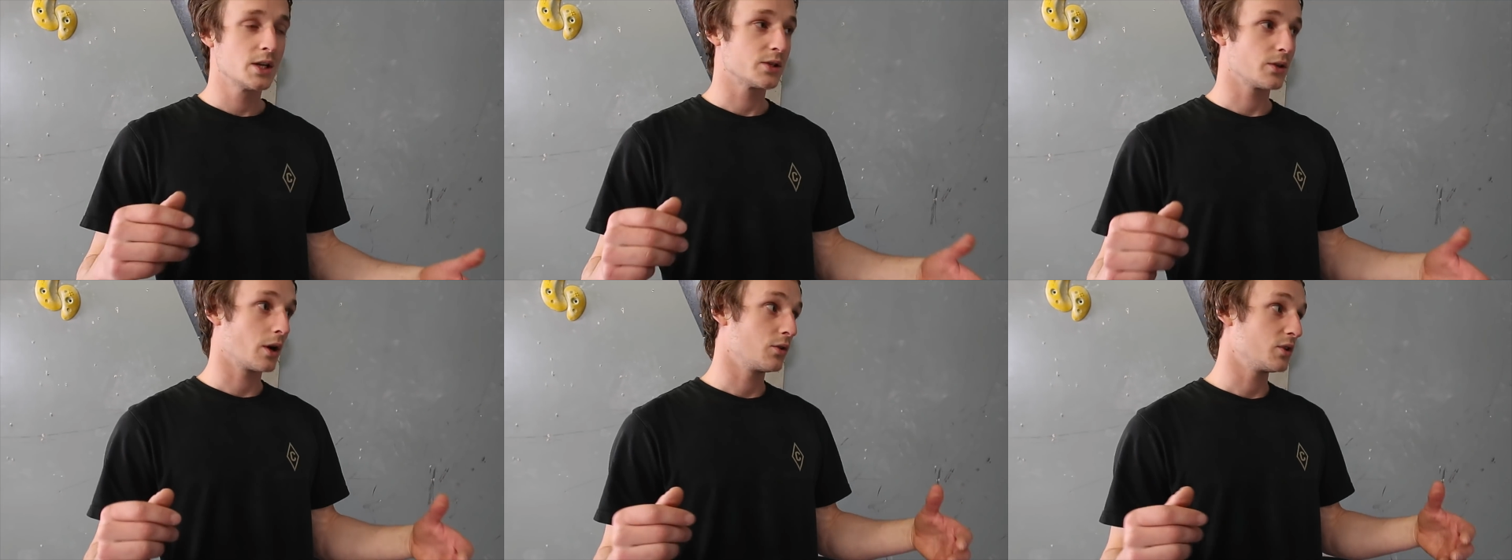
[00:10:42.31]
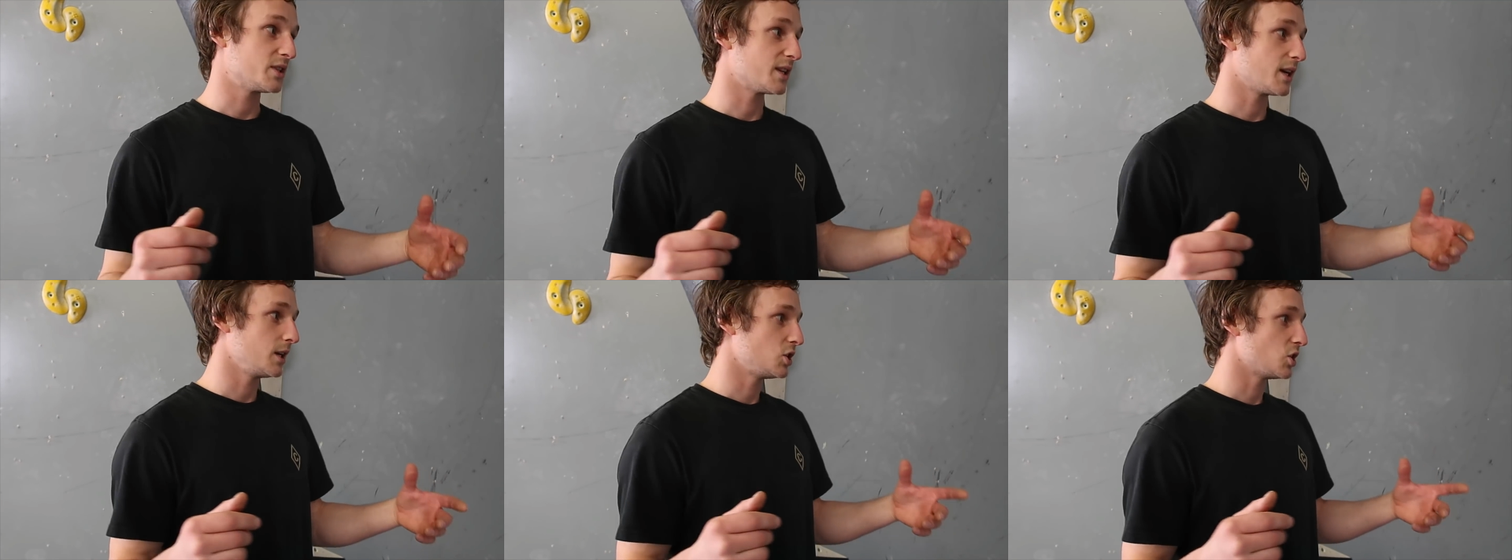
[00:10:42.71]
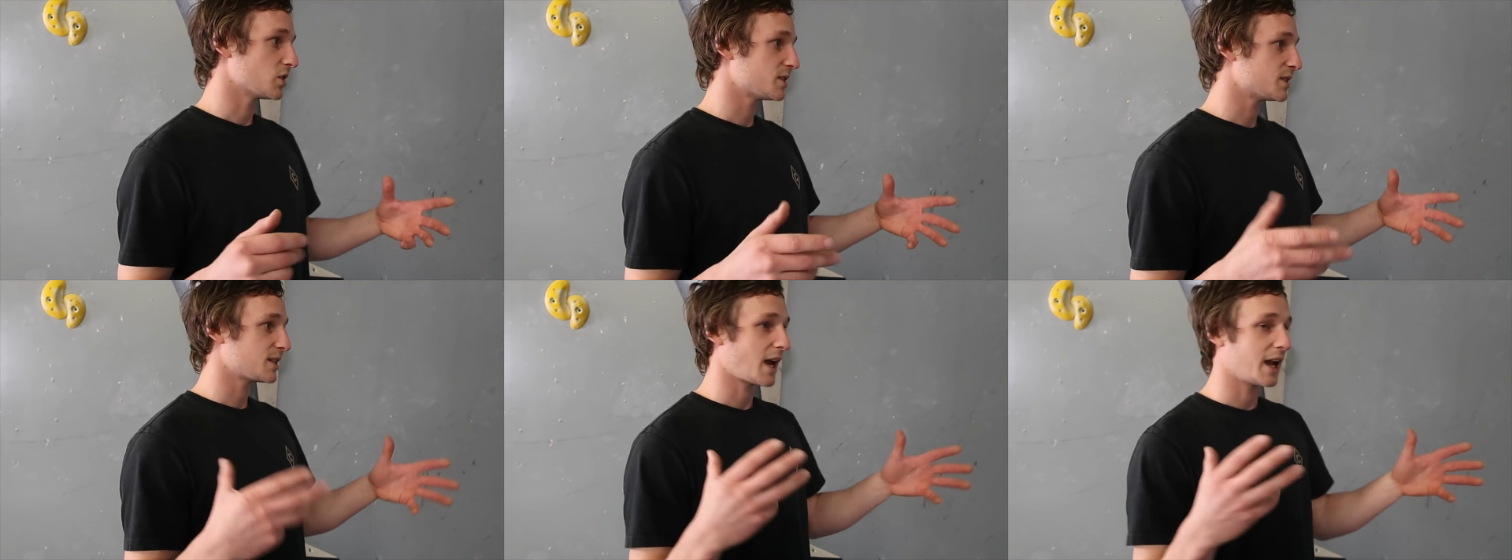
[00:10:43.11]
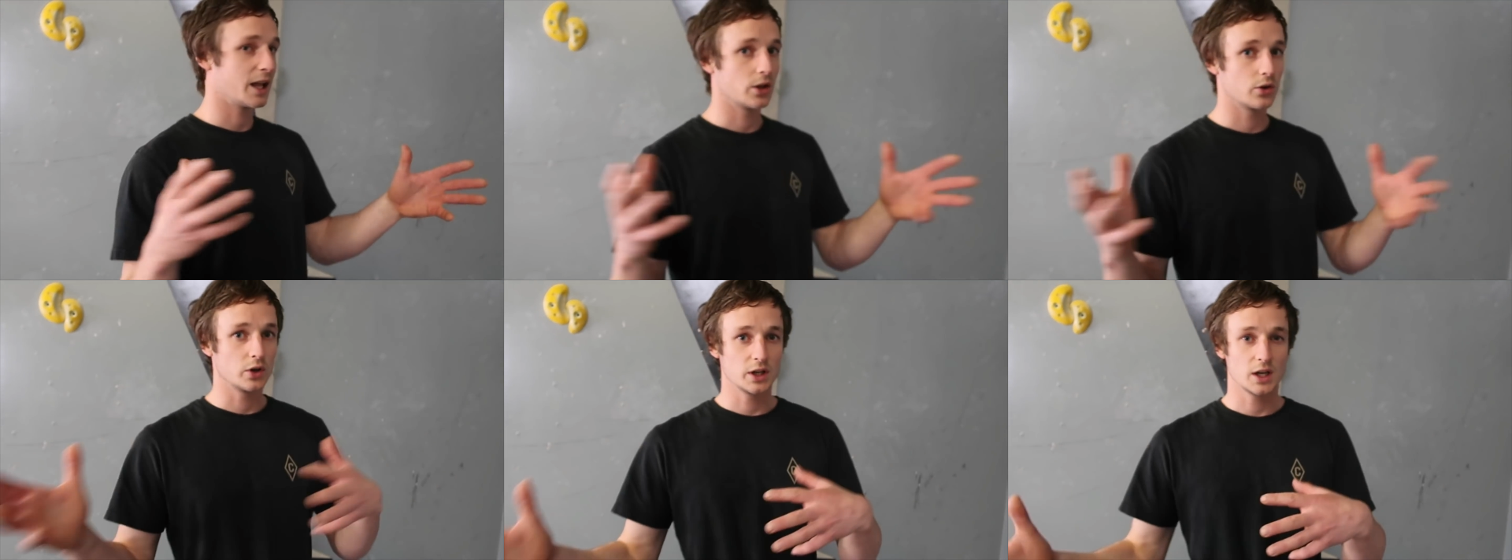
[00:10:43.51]
So I would say just
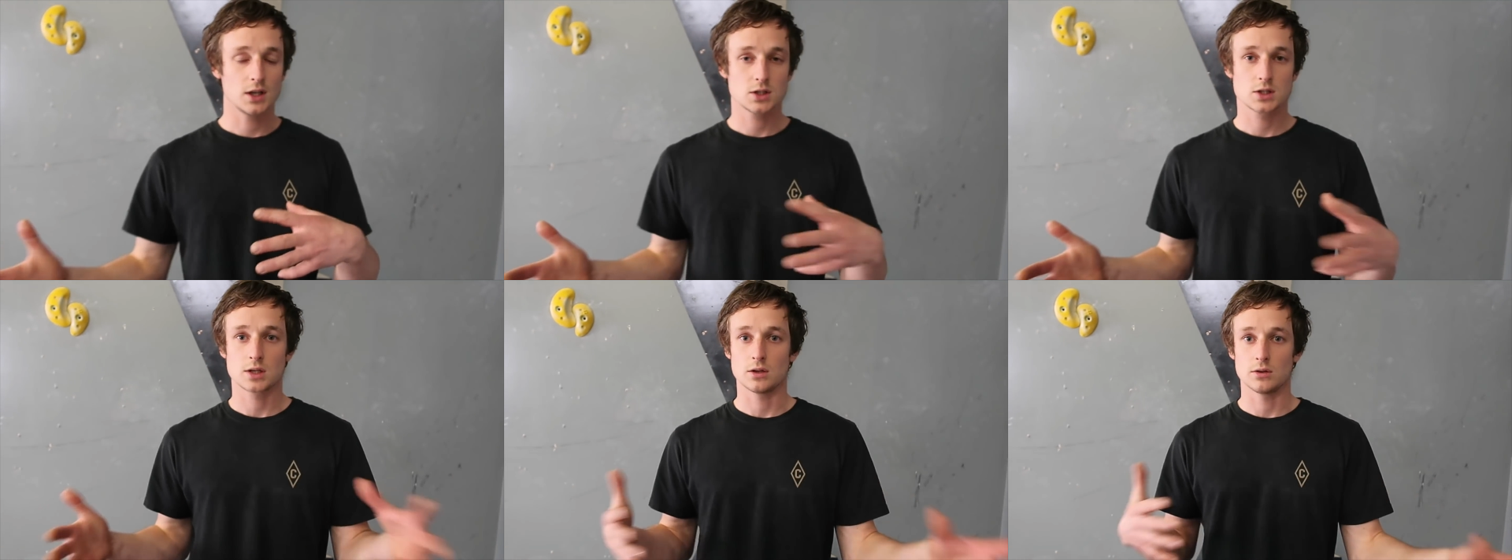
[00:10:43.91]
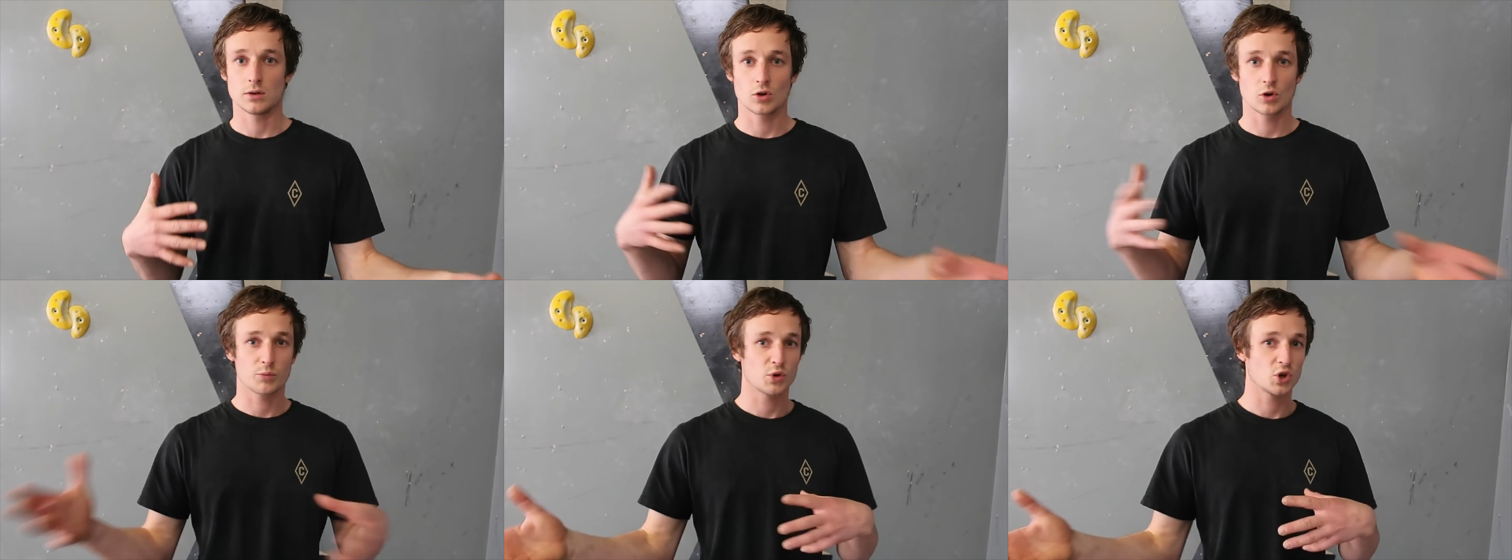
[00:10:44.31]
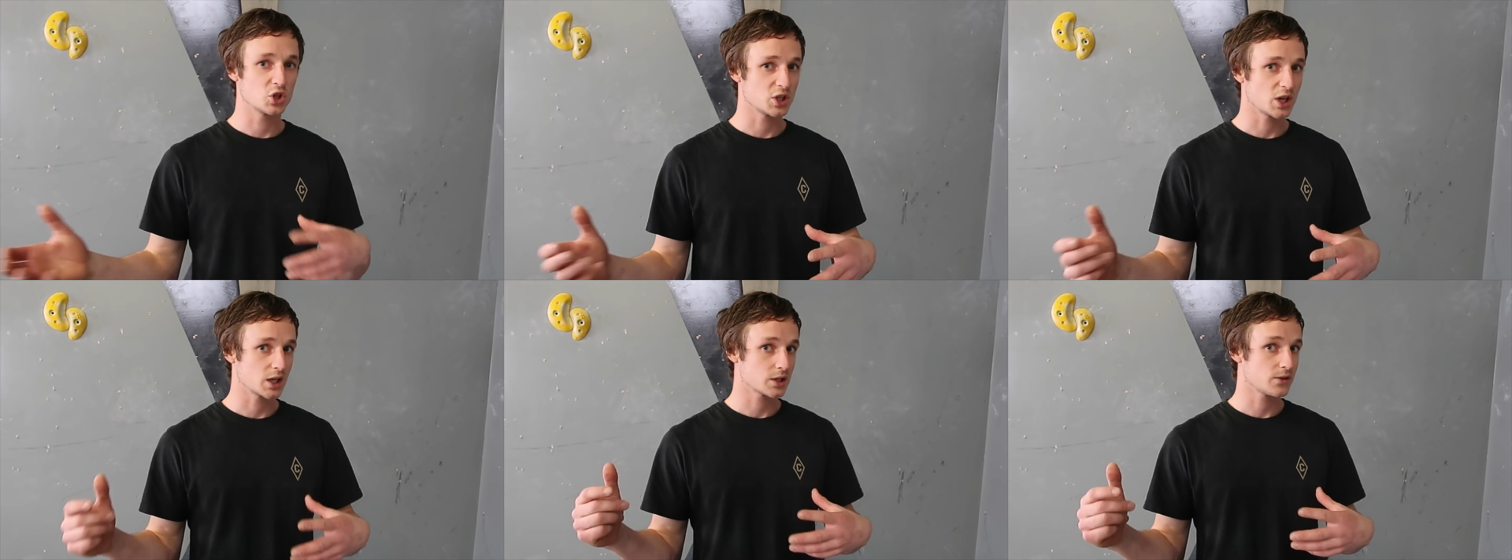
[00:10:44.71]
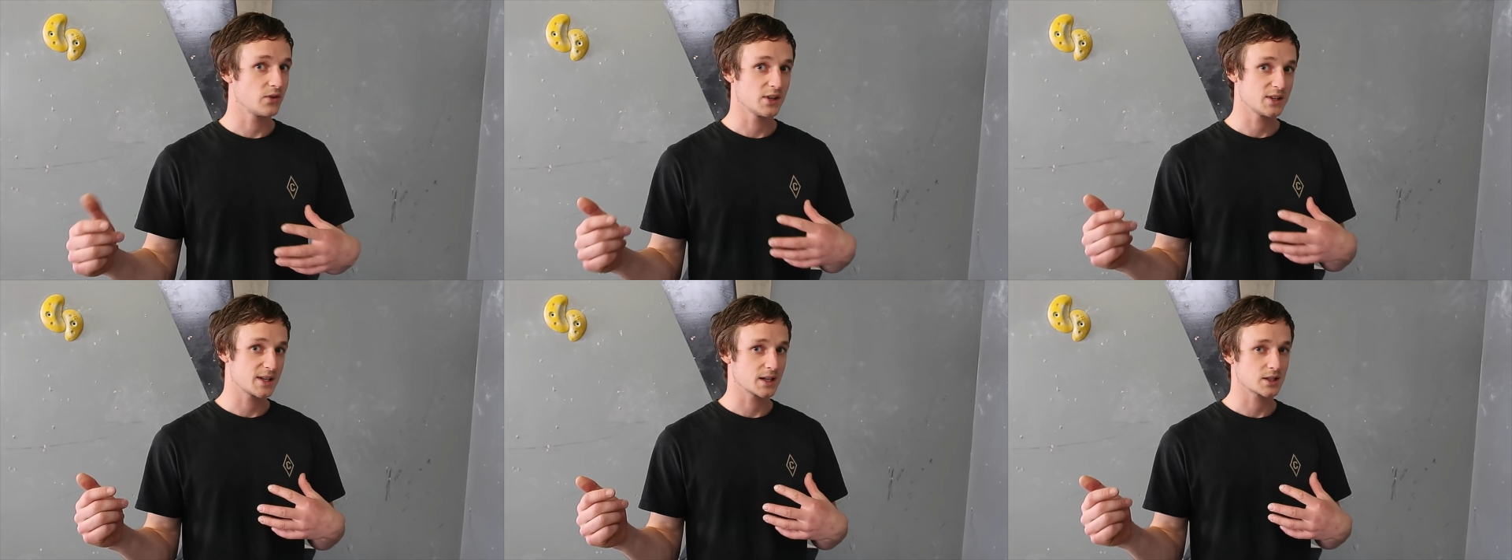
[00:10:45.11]
tailoring it to your project for
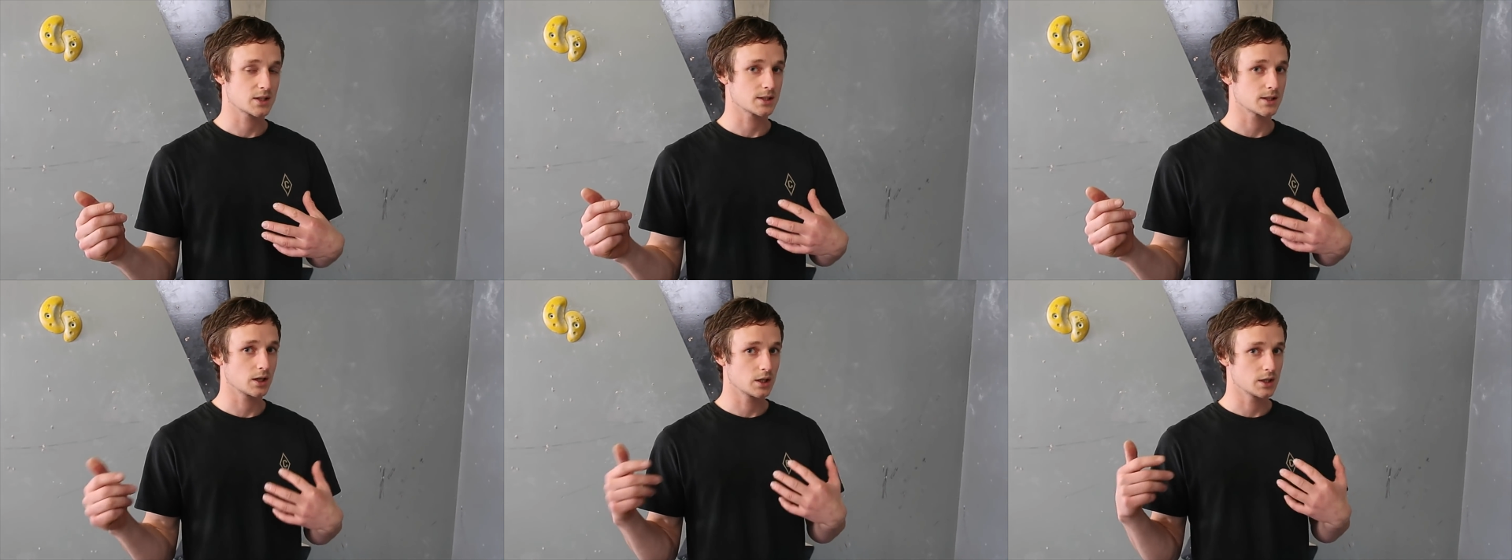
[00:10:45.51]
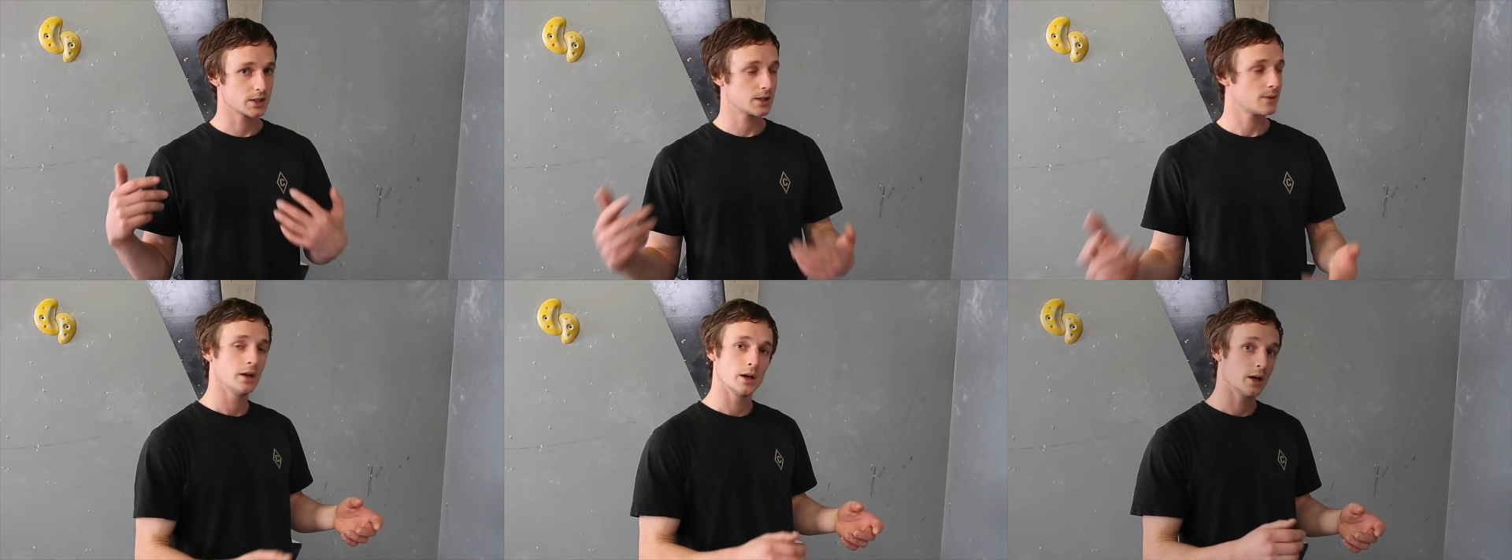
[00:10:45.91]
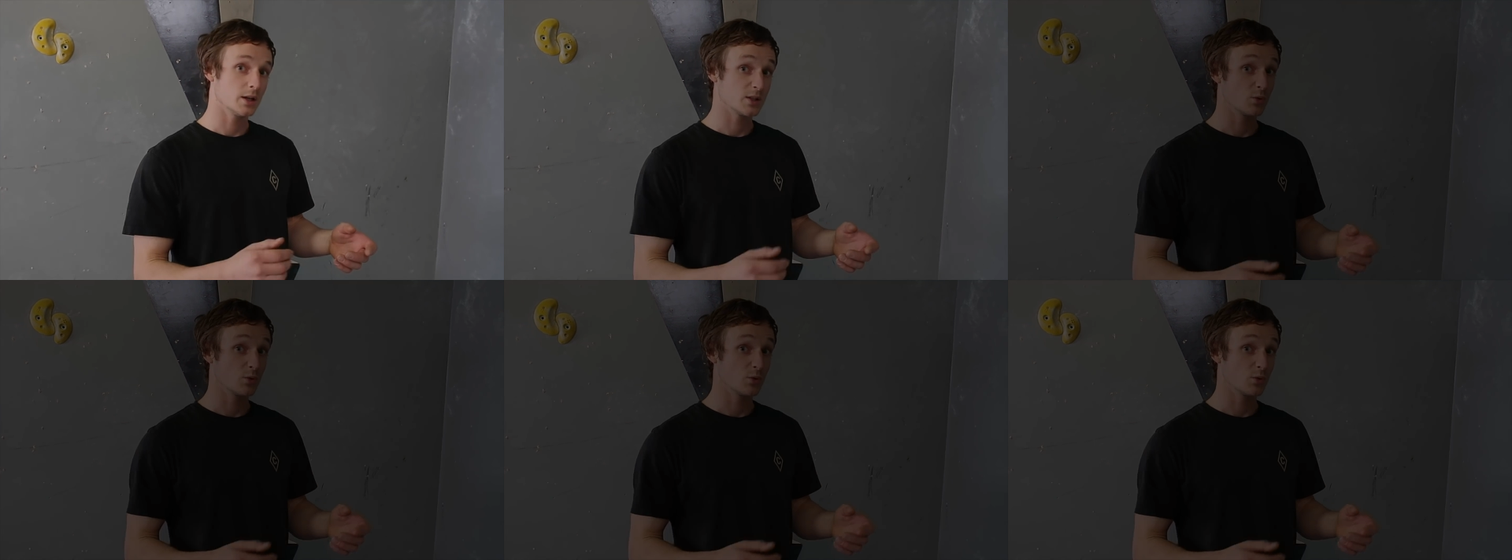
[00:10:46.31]
this exercise is